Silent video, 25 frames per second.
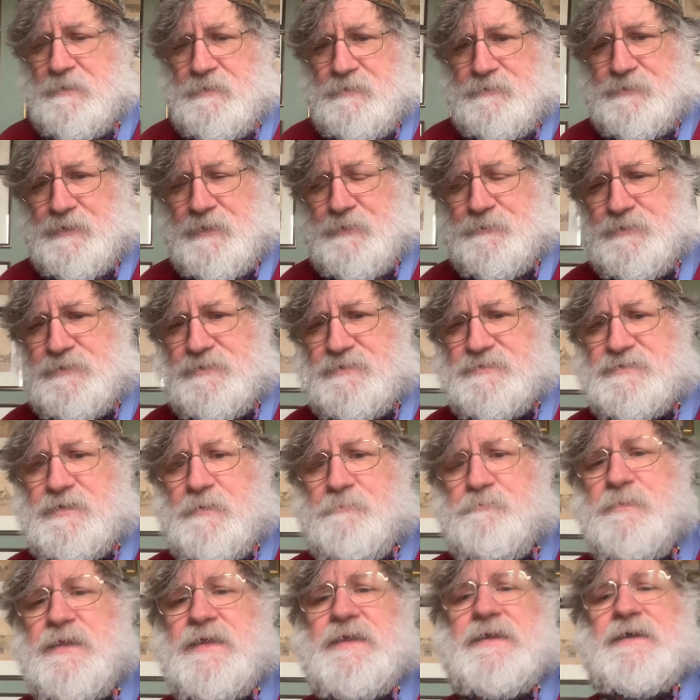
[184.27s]
There is a
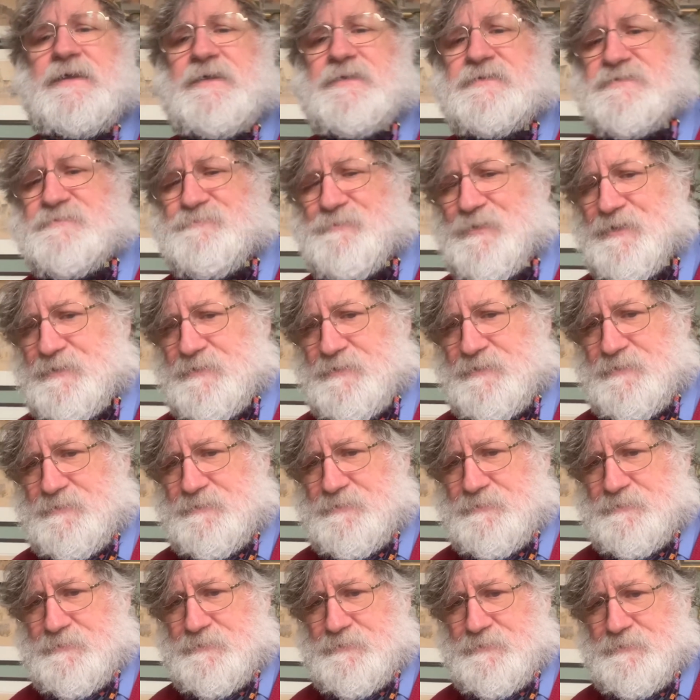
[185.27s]
miasma
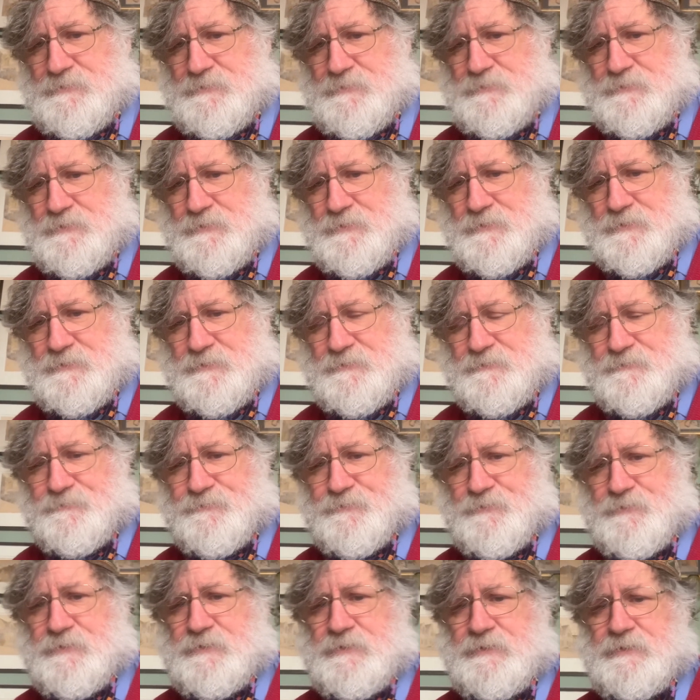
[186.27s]

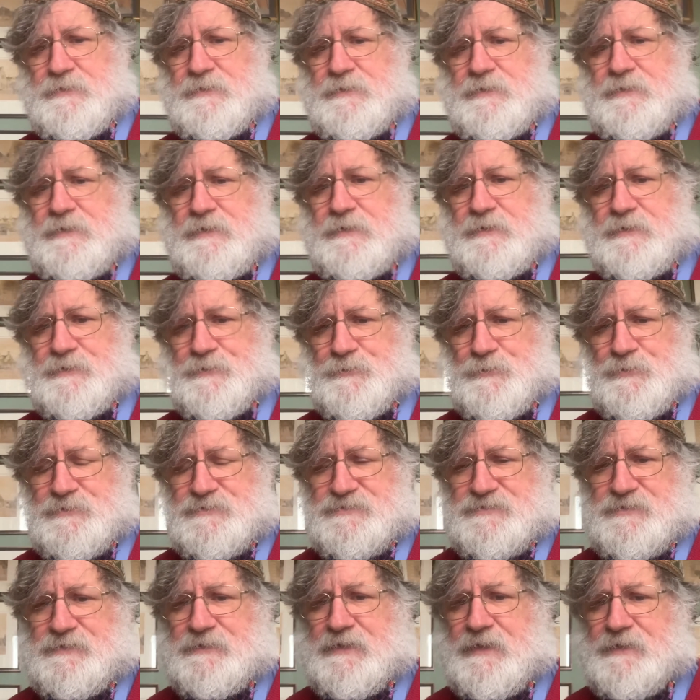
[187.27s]
of
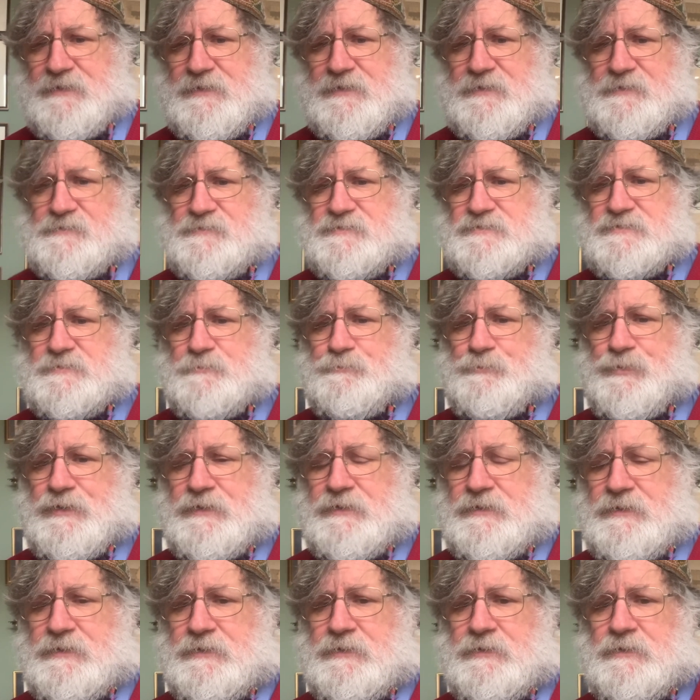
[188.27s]
ignorance, and that needs to
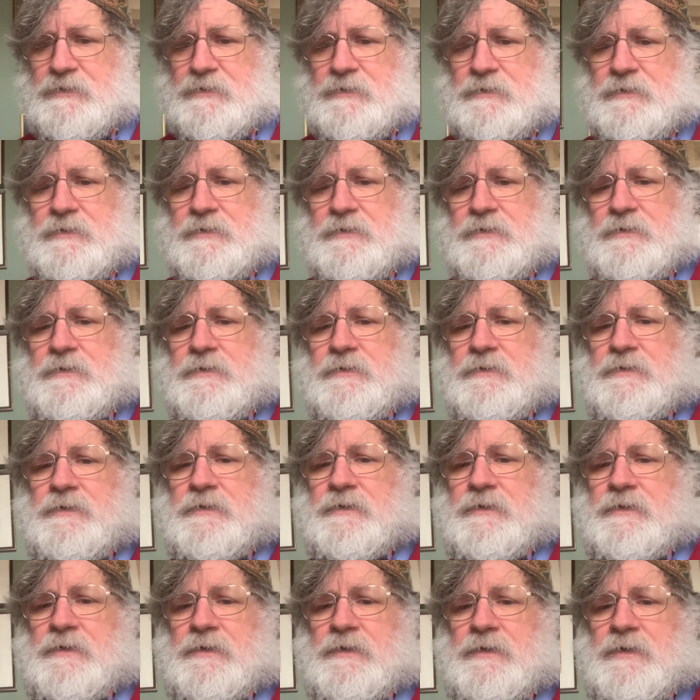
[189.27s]
be
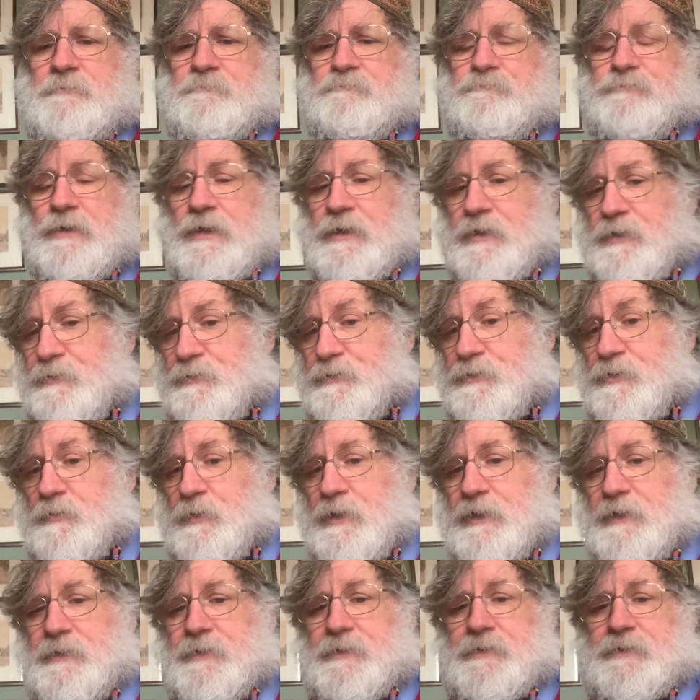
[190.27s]
blown
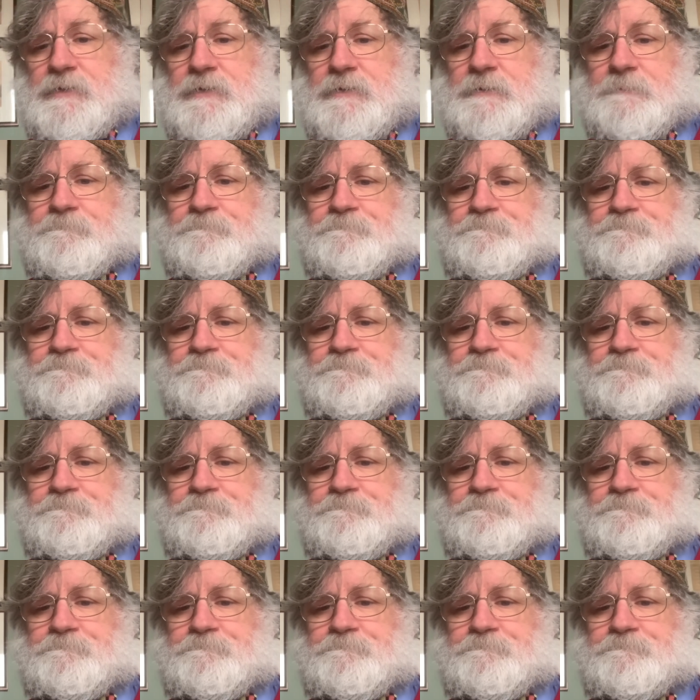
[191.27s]
away.